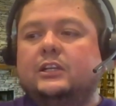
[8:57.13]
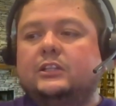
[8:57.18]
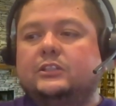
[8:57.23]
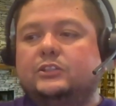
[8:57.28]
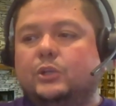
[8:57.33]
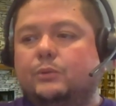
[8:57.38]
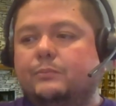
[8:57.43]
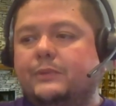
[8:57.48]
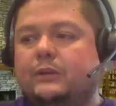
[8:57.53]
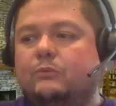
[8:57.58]

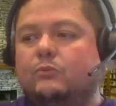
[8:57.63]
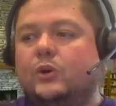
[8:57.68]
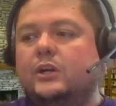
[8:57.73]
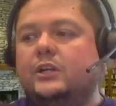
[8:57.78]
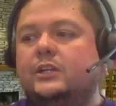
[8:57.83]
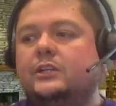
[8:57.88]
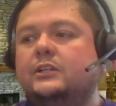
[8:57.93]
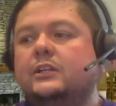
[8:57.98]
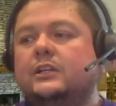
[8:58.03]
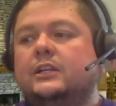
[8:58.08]
Domain
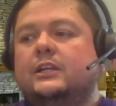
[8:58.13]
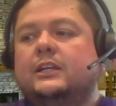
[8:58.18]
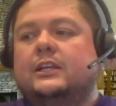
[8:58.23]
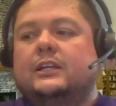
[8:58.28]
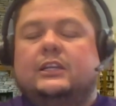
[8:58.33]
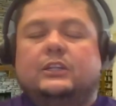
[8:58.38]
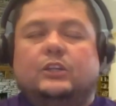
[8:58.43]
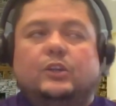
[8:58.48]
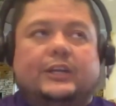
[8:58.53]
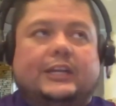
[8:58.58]
1,
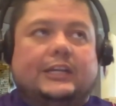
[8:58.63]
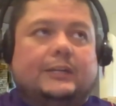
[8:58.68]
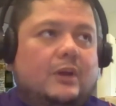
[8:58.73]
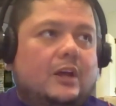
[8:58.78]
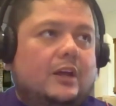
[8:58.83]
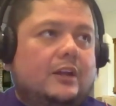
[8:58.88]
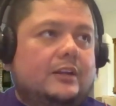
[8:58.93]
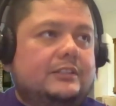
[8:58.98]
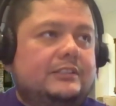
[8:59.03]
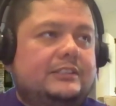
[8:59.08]
look at
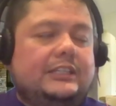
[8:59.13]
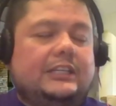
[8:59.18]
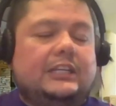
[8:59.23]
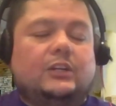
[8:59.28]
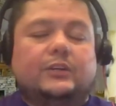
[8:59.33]
policy,